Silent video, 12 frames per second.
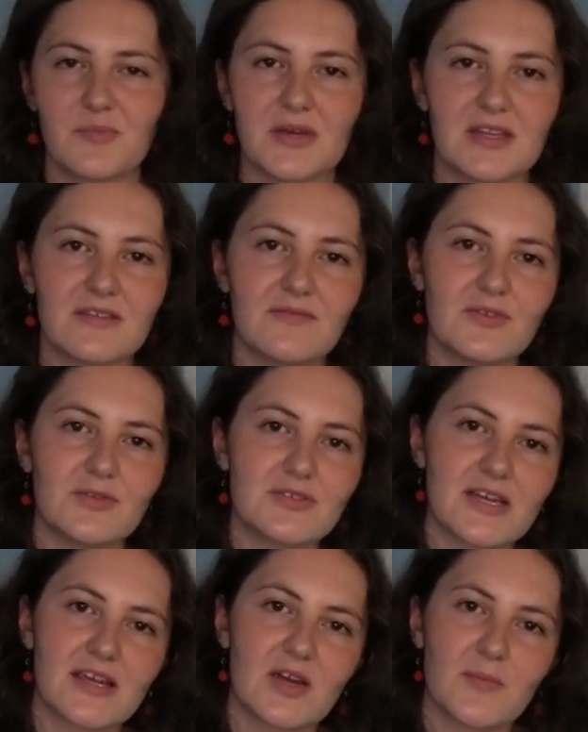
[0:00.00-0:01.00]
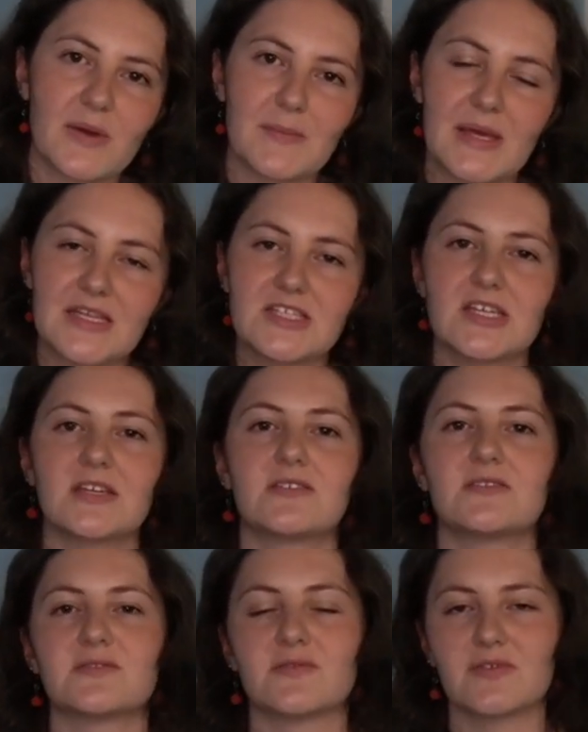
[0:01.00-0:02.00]
but if you check out my main
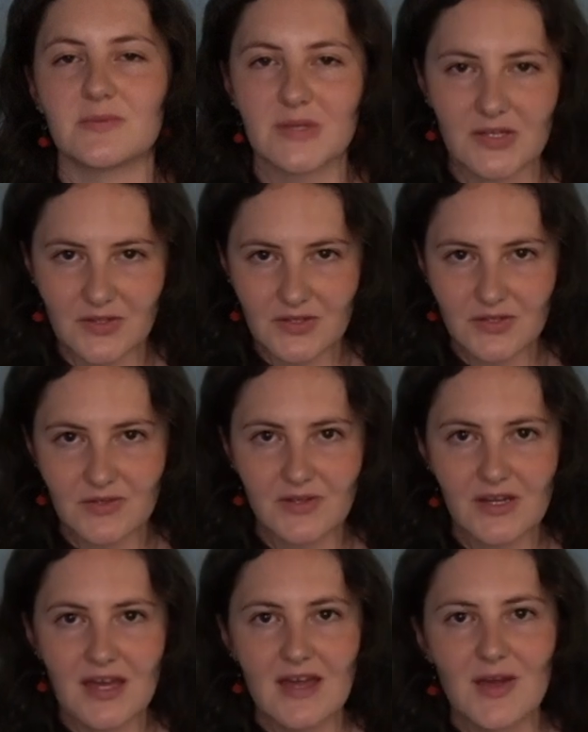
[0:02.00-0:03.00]
channel, Sophia McGlew,